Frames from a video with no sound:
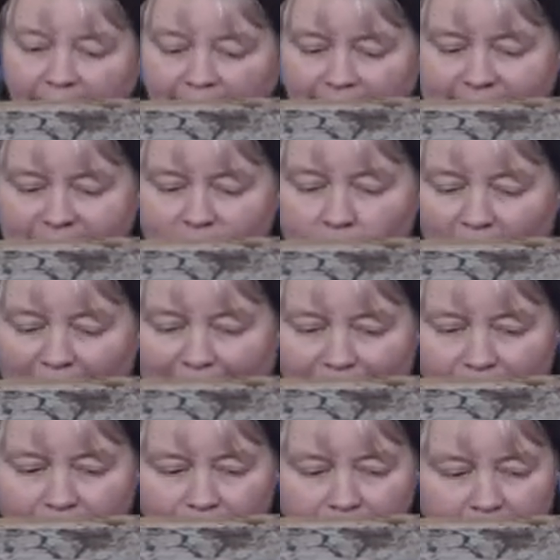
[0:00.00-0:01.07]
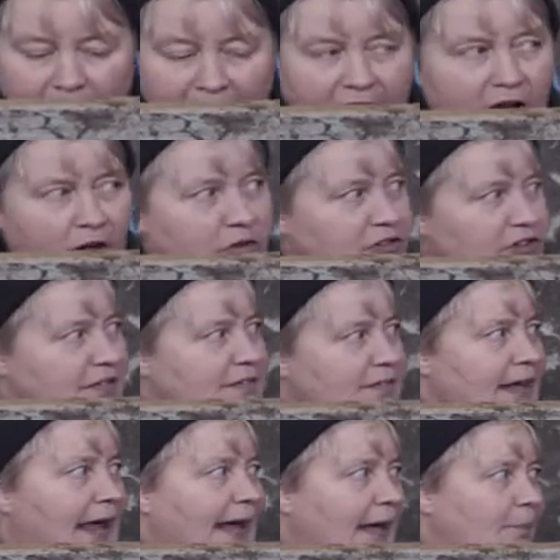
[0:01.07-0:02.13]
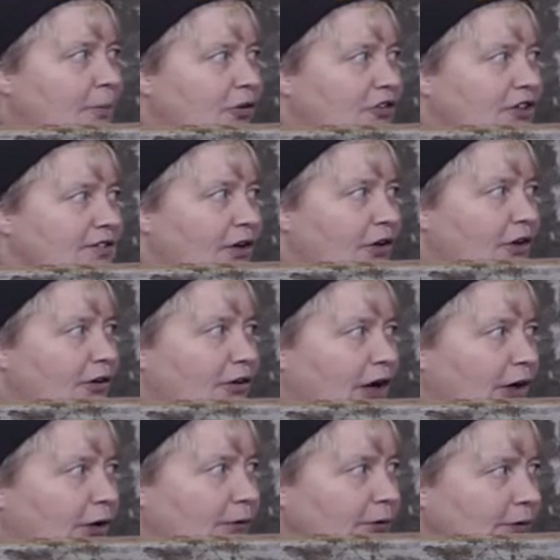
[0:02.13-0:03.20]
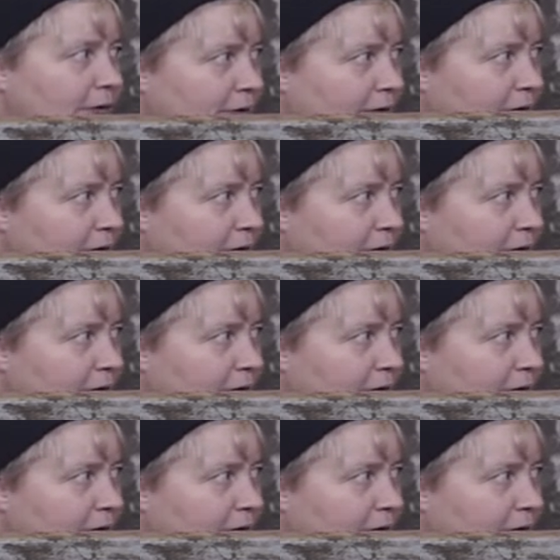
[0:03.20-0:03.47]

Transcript: I said, well, I know she's sick, but she's on her own.